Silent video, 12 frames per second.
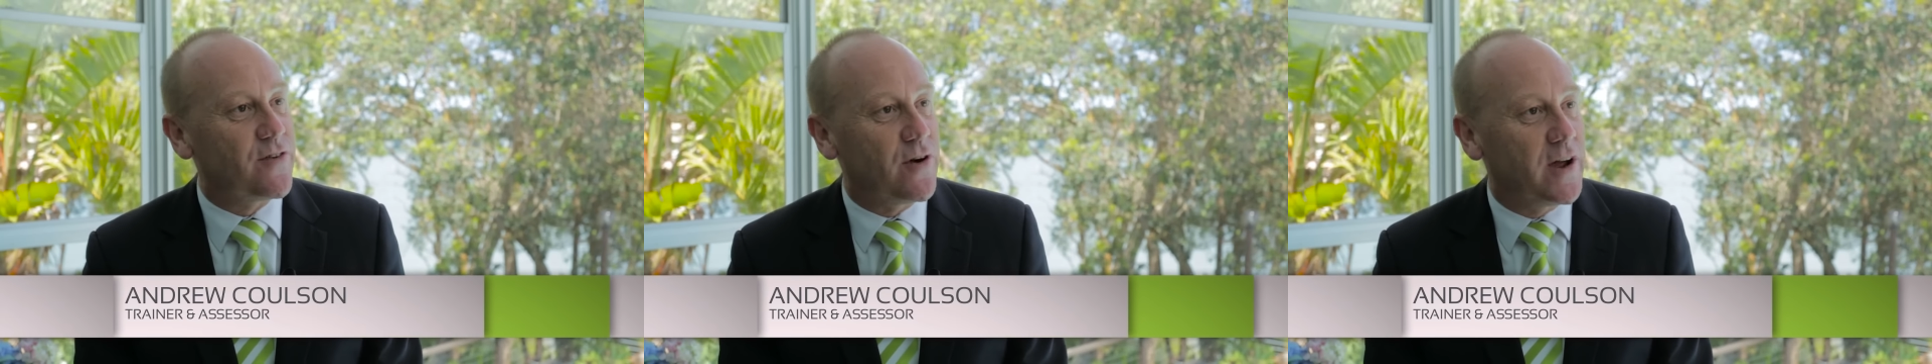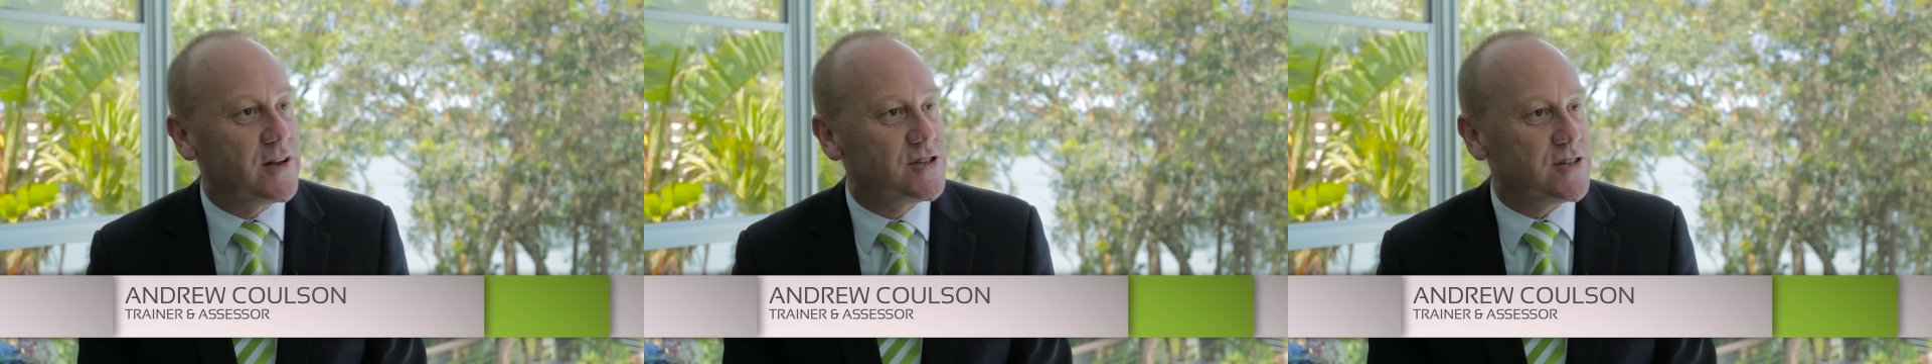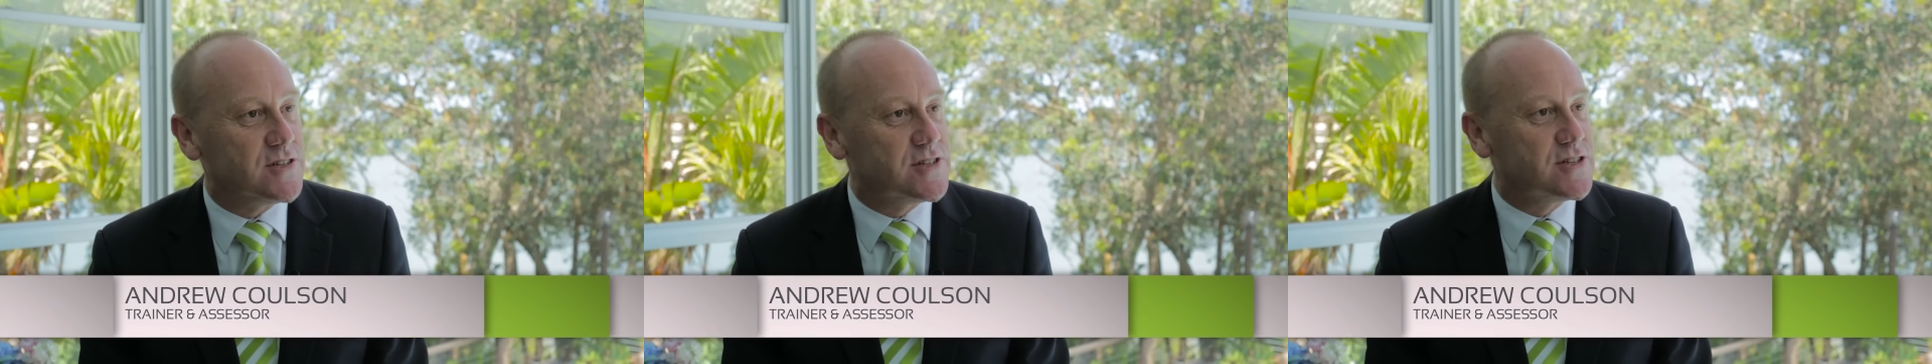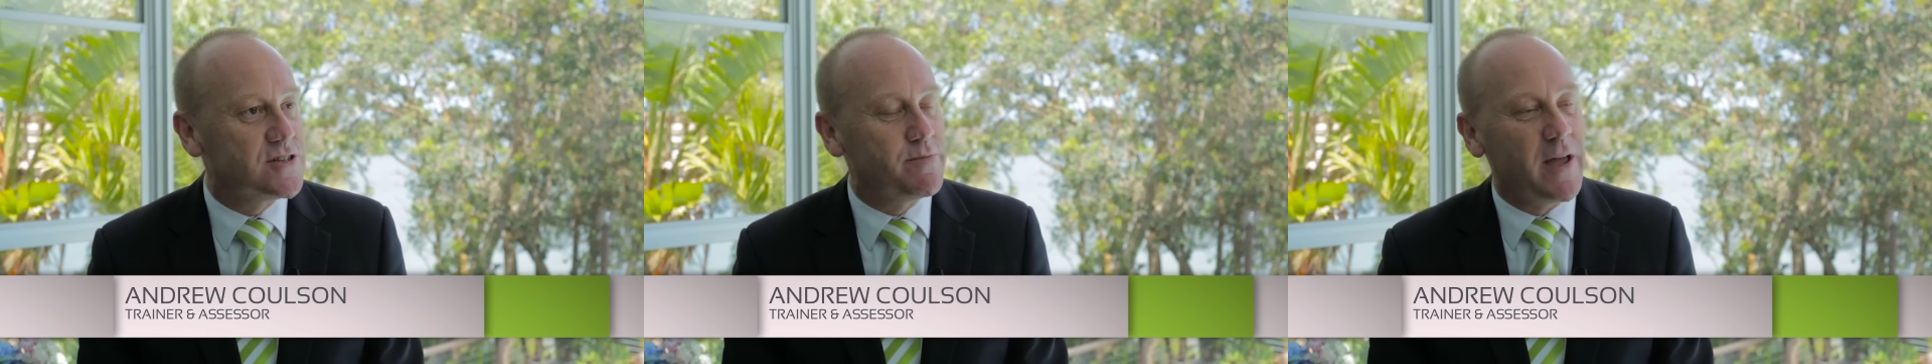for
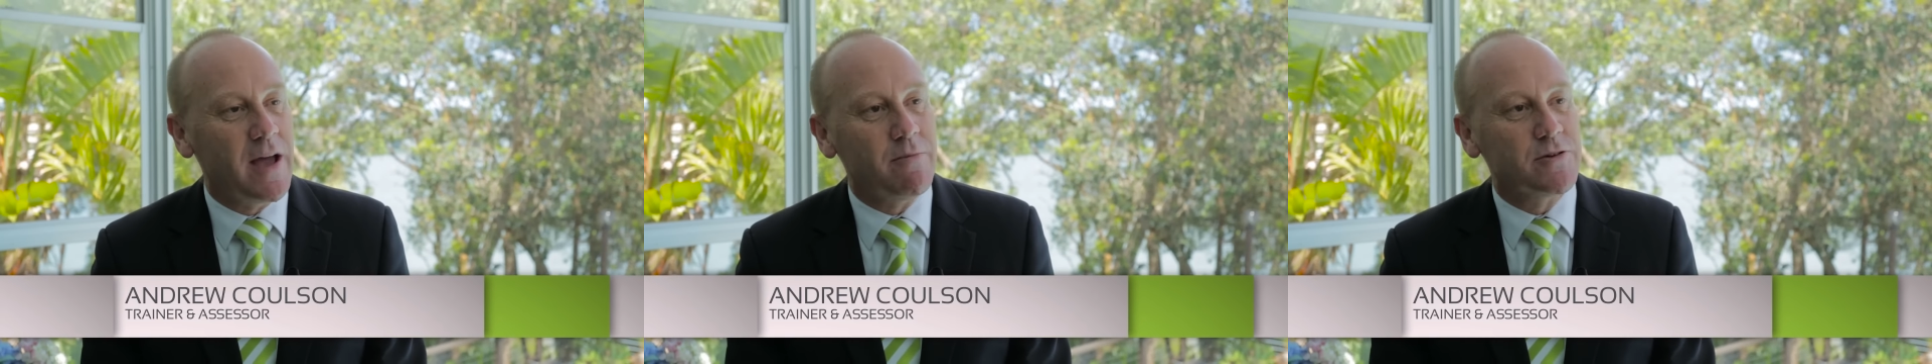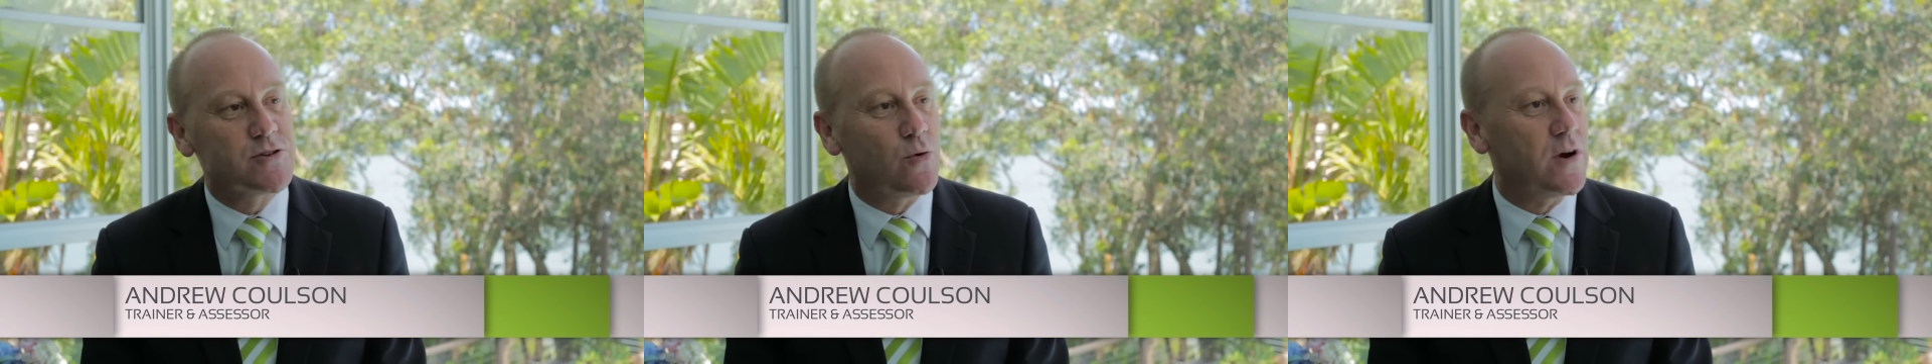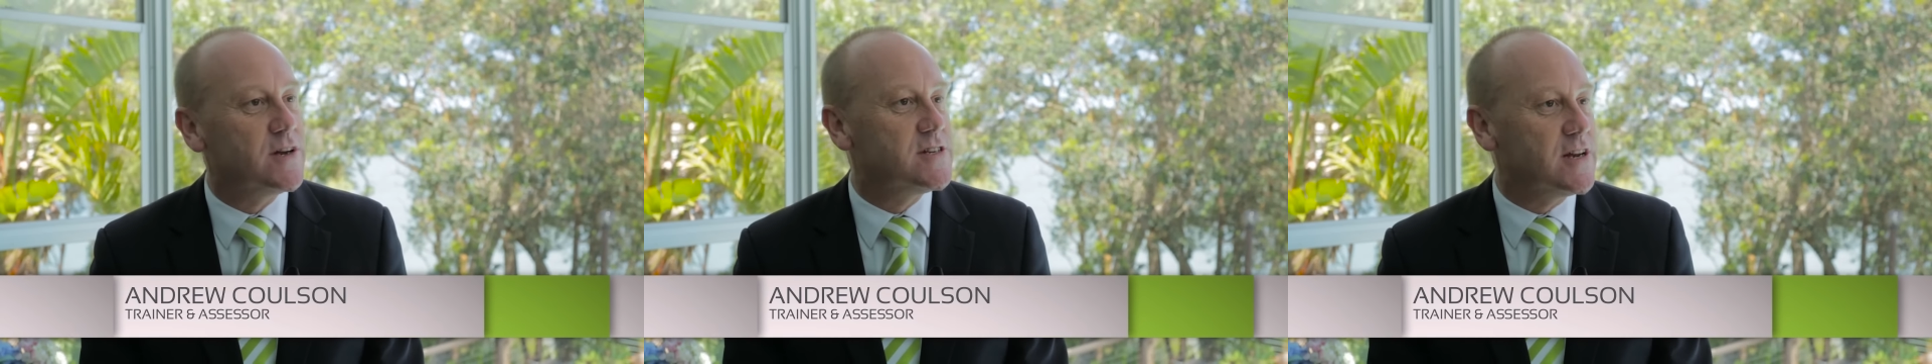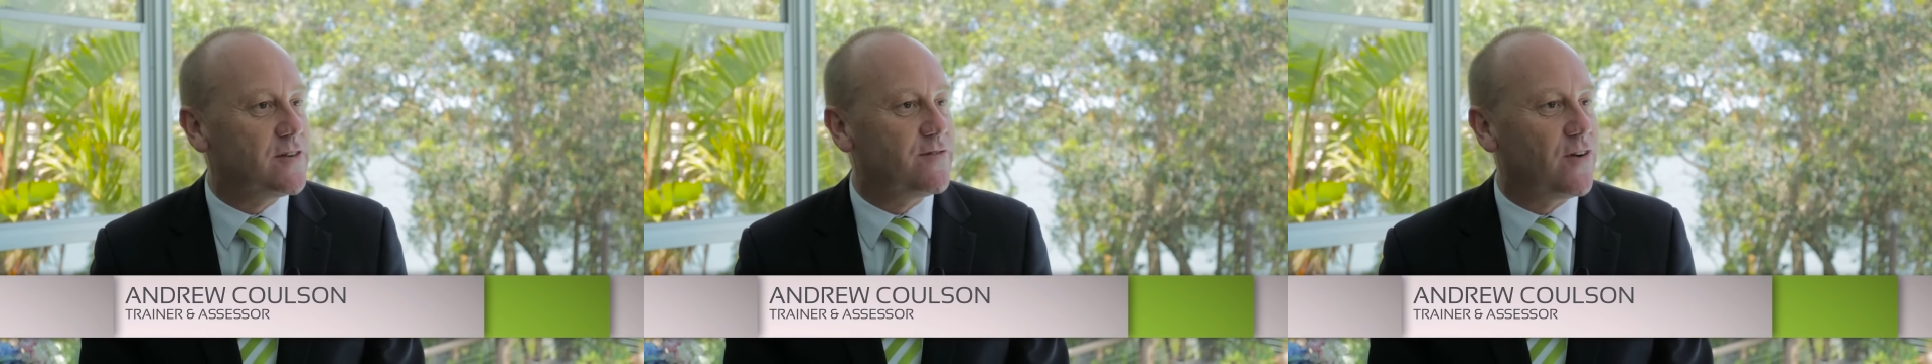agents to be able to
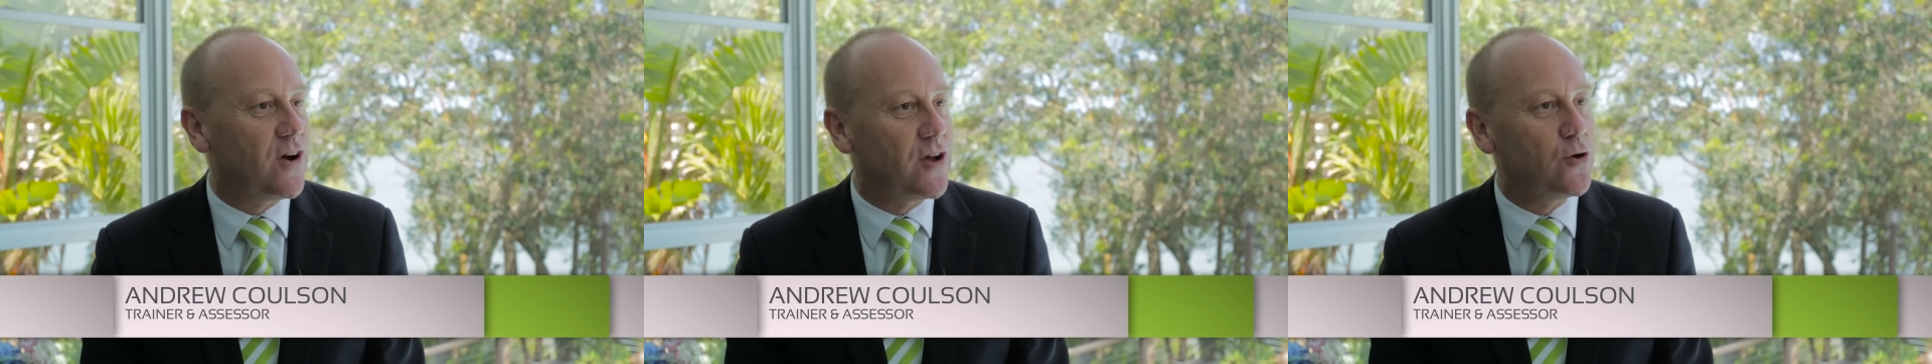identify